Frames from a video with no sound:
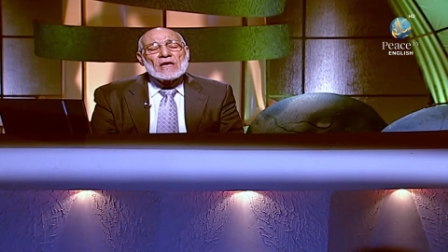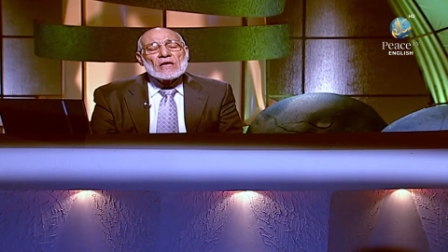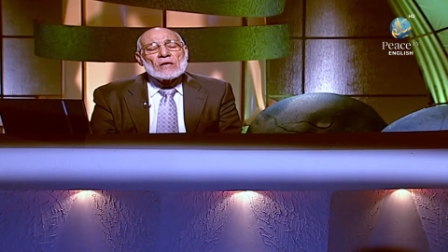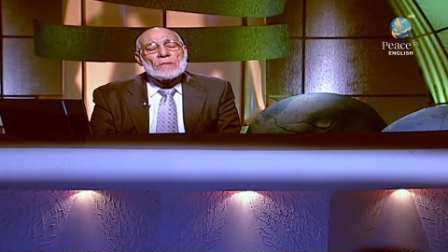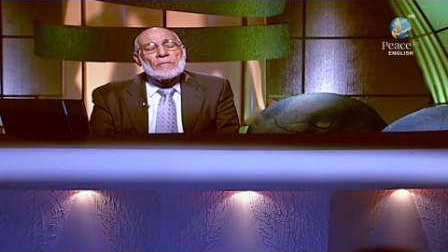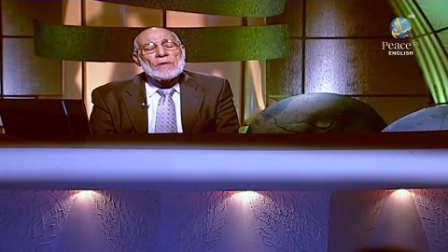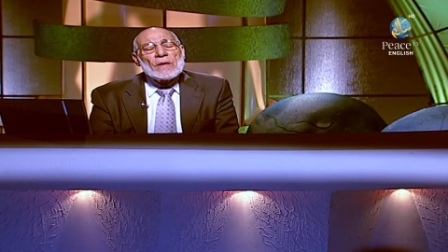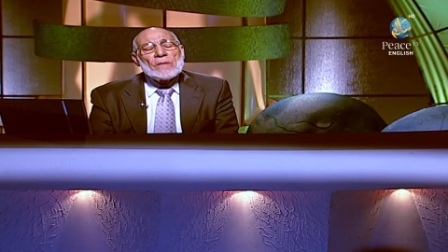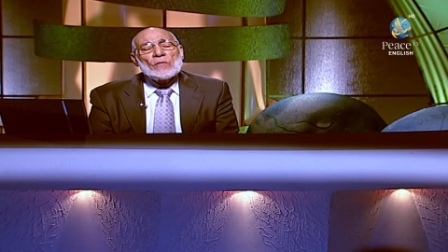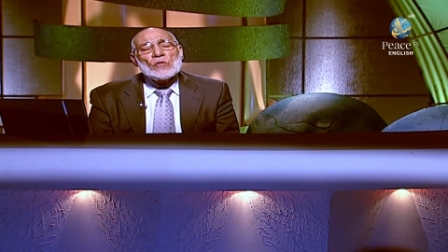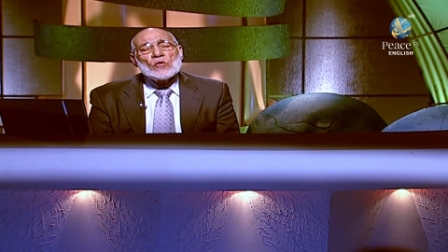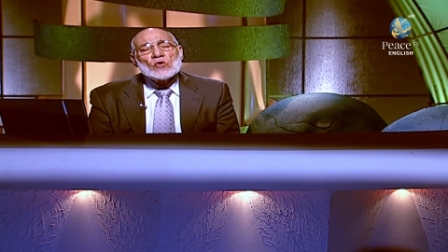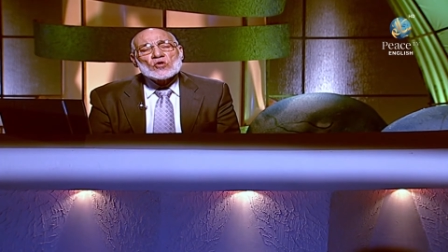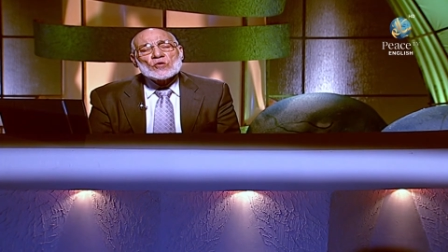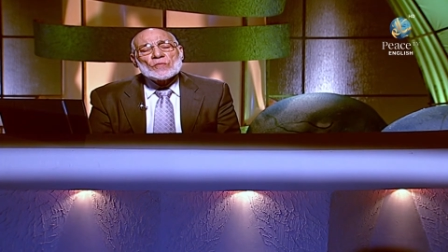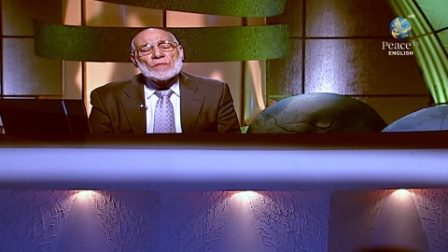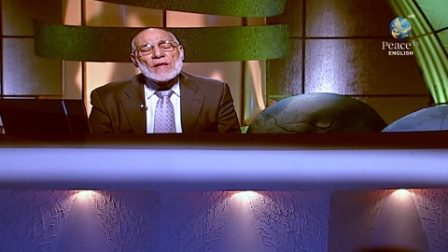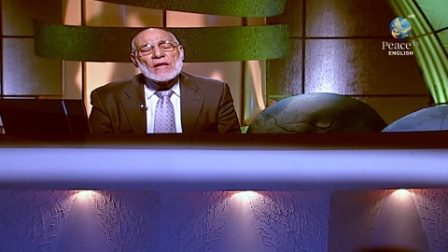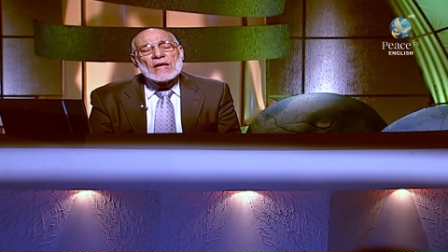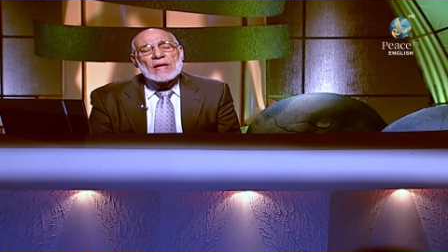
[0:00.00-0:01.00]
People who
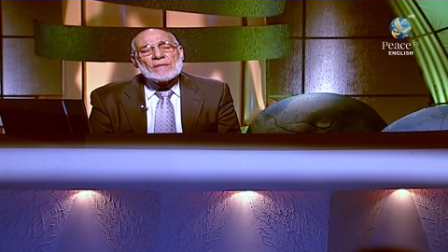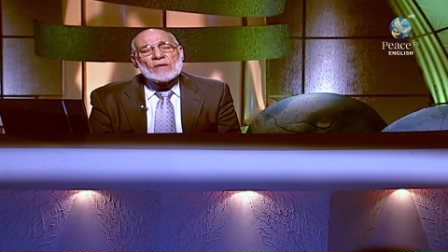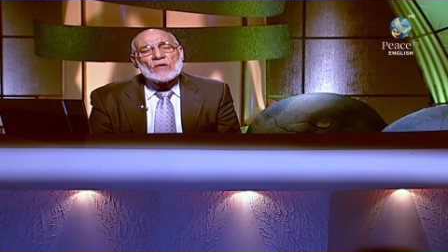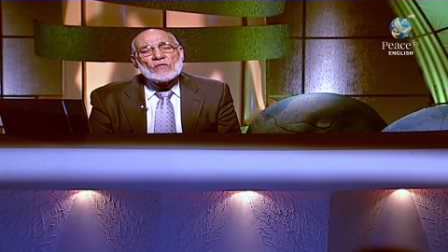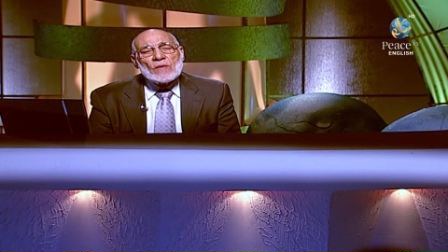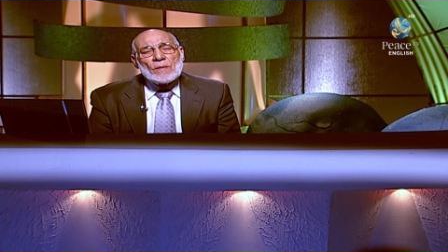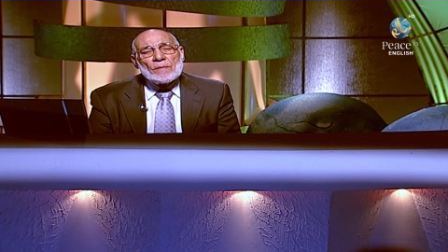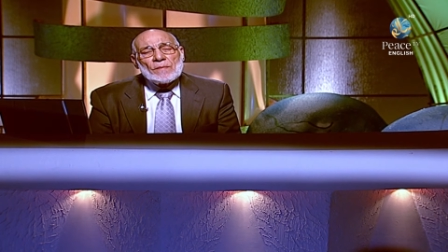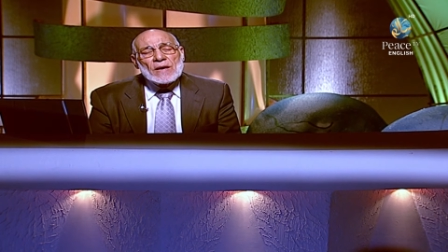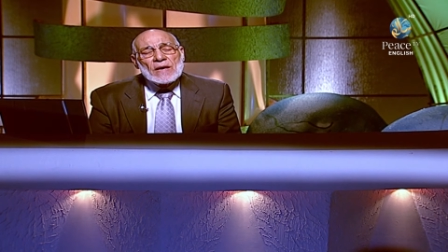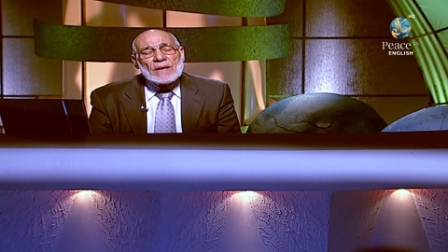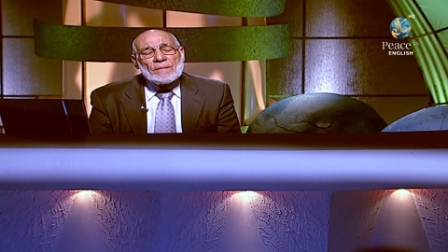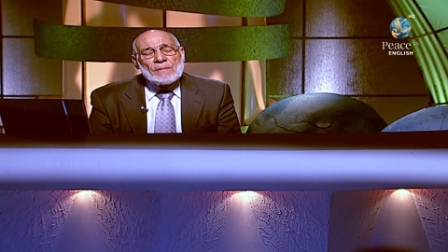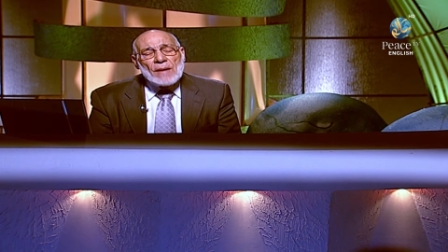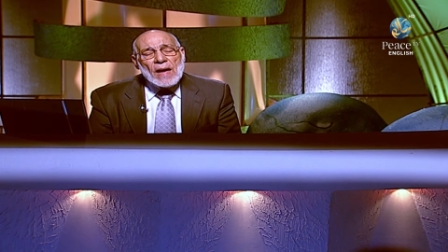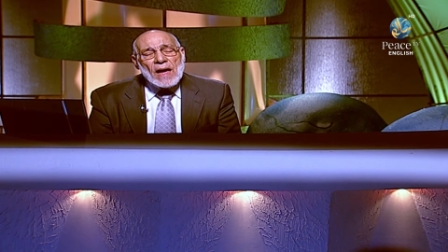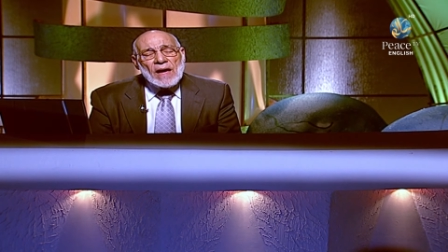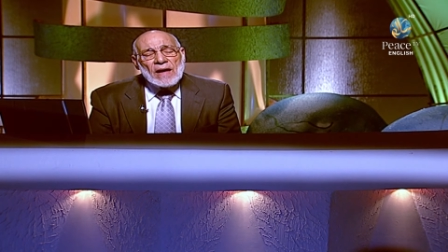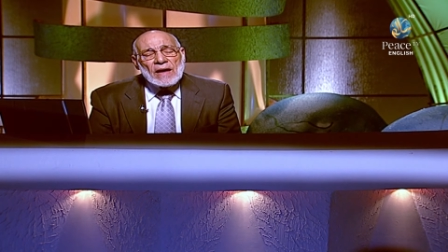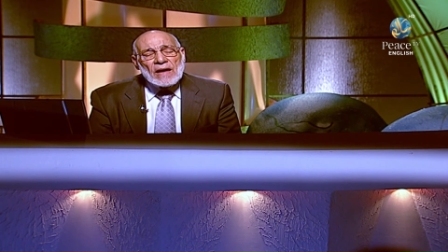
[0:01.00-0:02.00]
speak about the Big
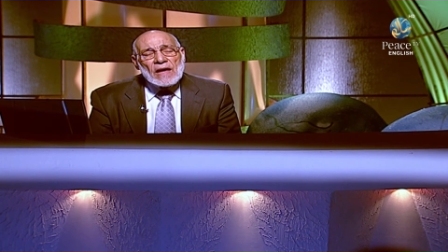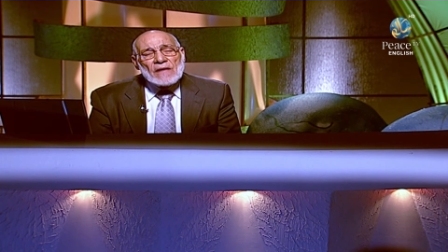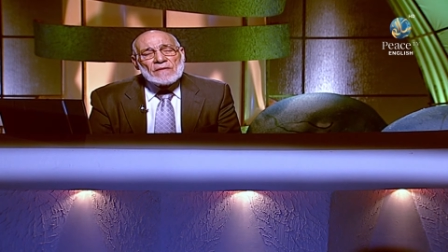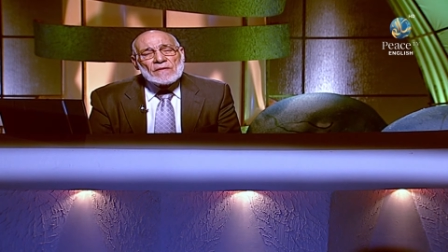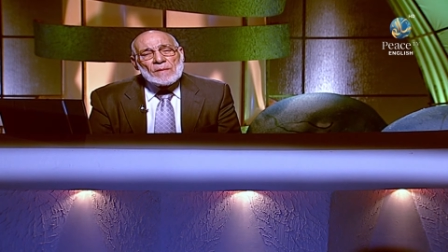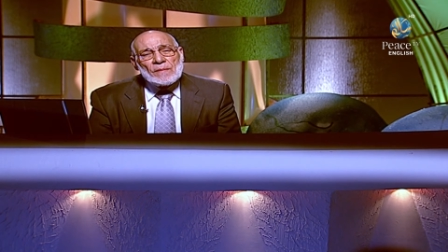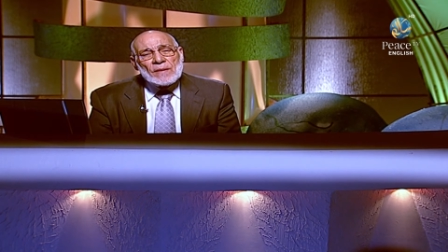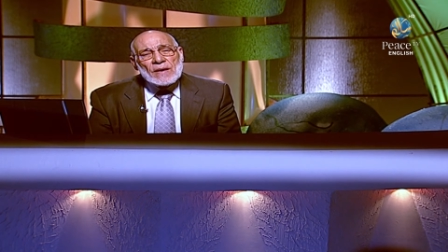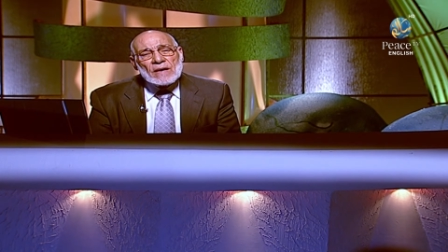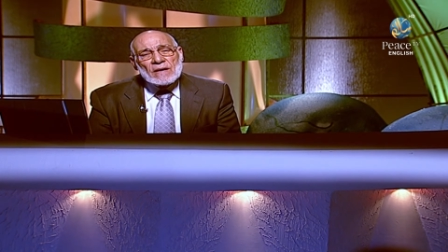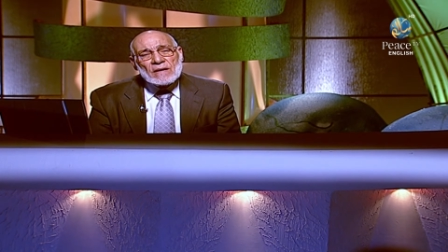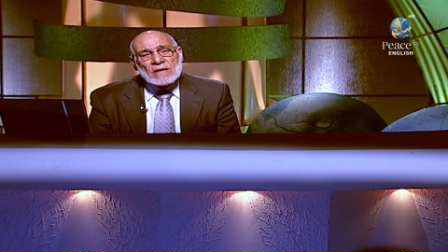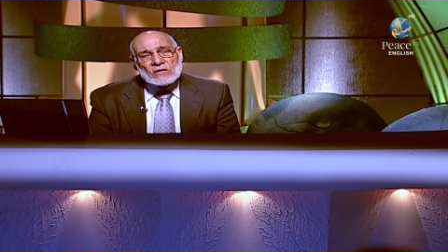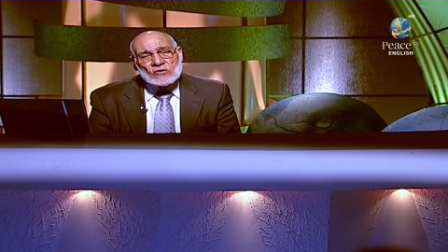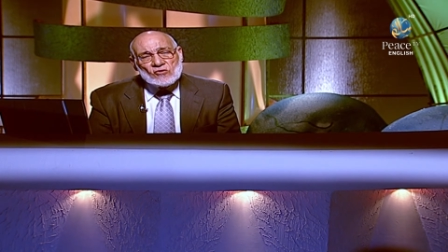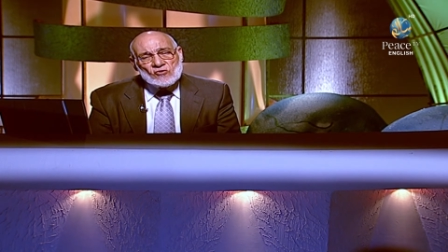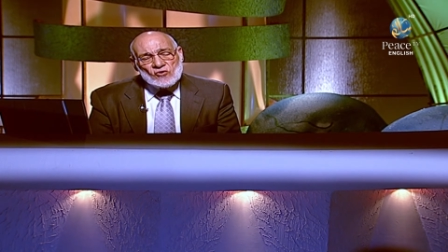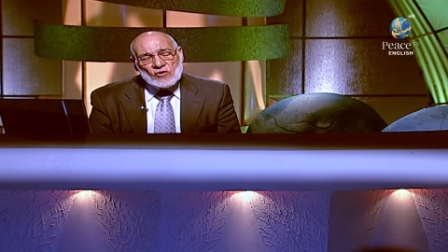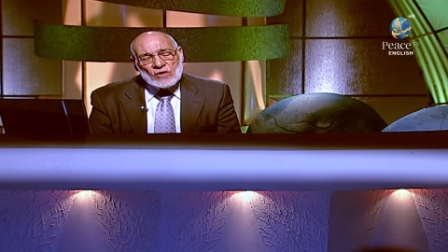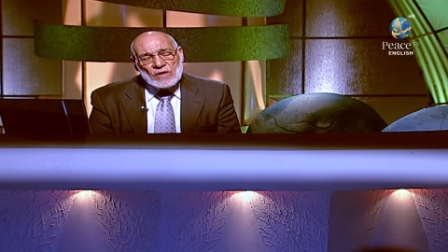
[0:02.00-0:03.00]
Bang and the Big
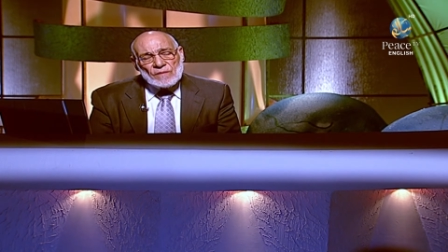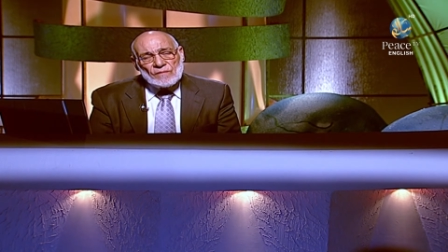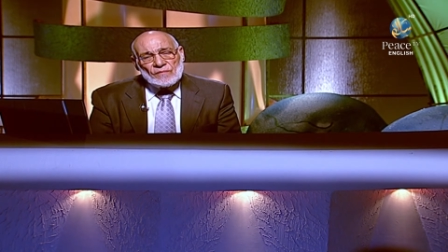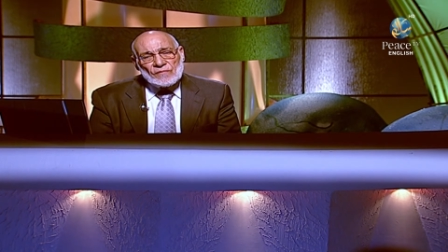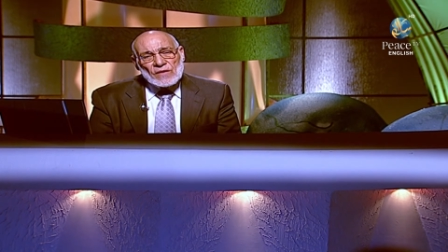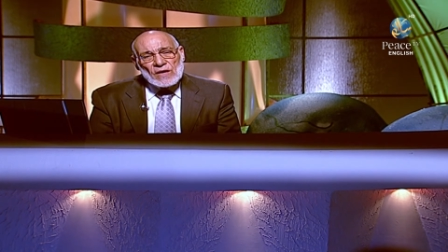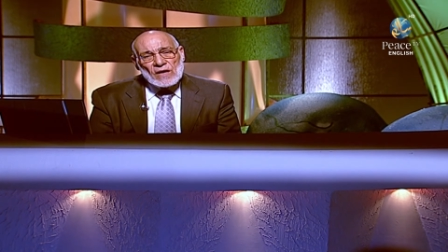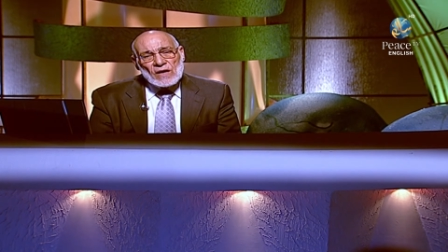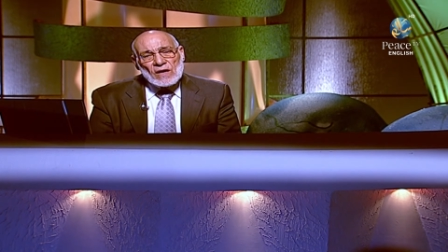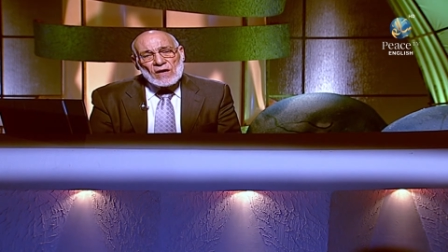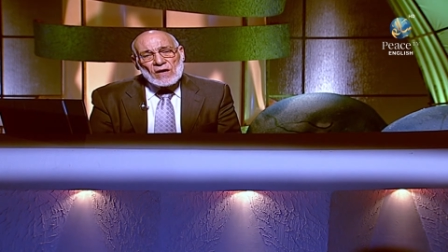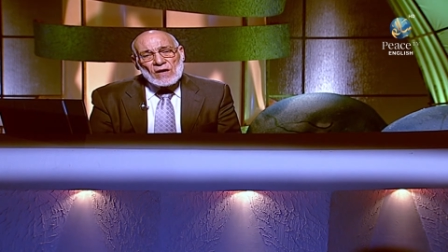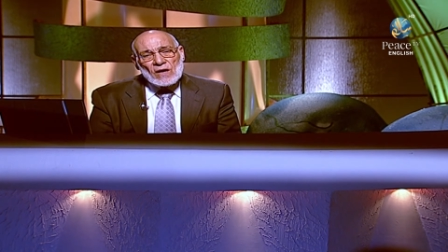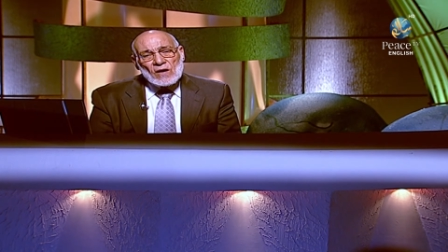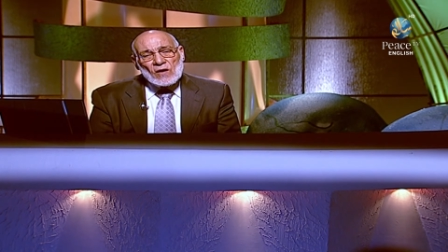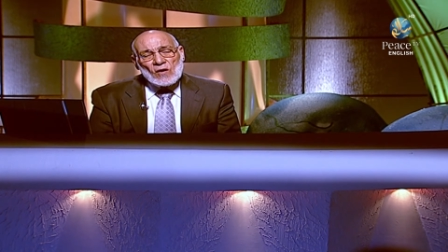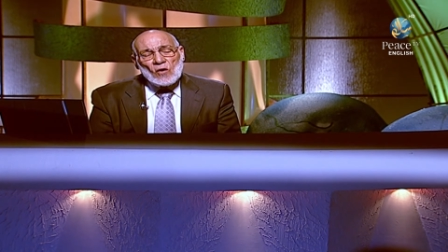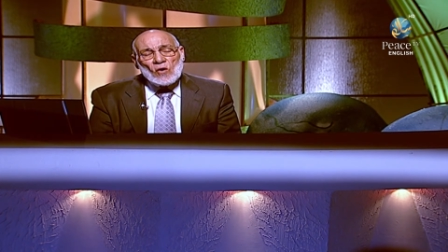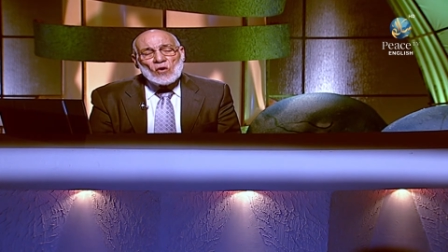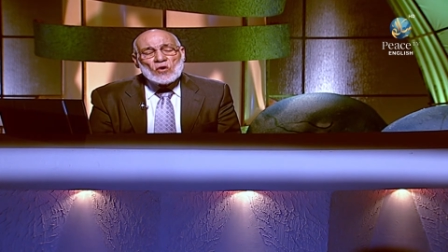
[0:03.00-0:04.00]
Crunch
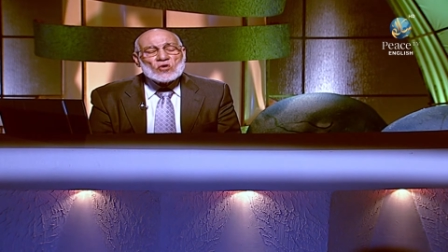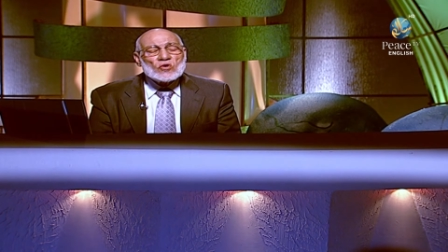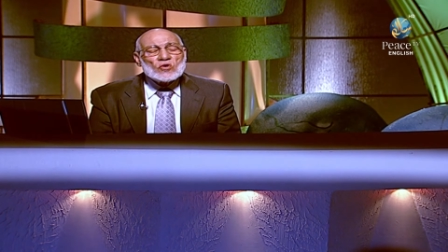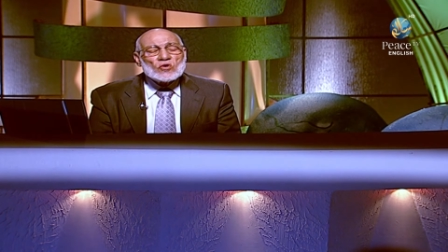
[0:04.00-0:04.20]
also